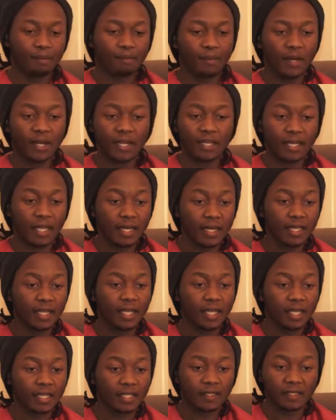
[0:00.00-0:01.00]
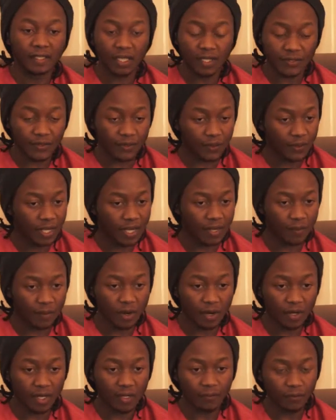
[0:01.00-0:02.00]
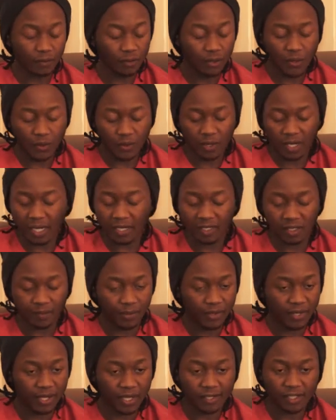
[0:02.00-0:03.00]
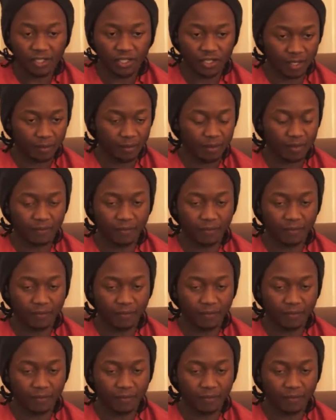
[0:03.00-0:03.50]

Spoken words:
But in any case, yes, you can work even though you can't speak any German,